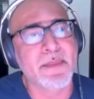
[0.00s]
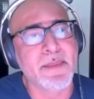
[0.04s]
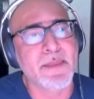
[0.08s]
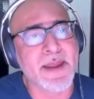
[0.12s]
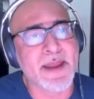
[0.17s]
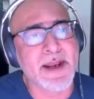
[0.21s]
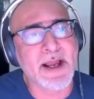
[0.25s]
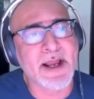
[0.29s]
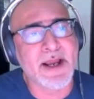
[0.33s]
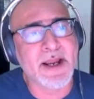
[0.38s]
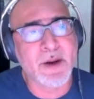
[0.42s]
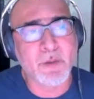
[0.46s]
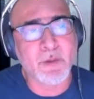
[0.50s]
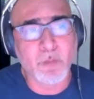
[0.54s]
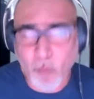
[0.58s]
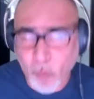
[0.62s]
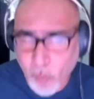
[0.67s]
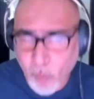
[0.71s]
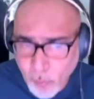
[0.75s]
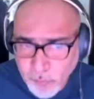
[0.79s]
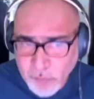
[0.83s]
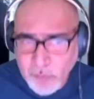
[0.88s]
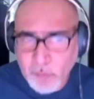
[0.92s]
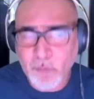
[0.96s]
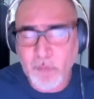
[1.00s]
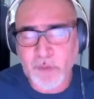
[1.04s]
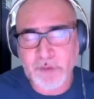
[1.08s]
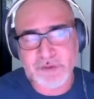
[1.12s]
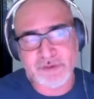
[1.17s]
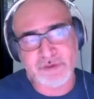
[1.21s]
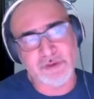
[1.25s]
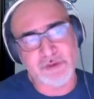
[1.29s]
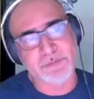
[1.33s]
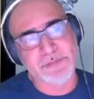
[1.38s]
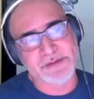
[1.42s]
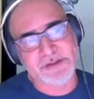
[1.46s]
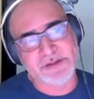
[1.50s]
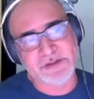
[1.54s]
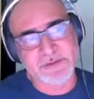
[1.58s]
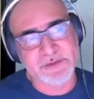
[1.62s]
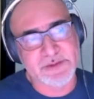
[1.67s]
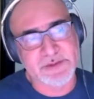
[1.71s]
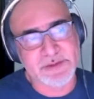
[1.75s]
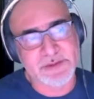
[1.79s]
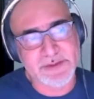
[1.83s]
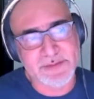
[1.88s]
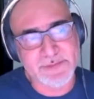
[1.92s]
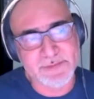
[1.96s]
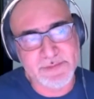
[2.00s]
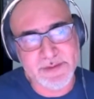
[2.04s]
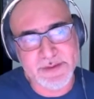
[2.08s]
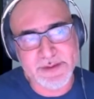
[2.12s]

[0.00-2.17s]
that I have all the workshop material in there,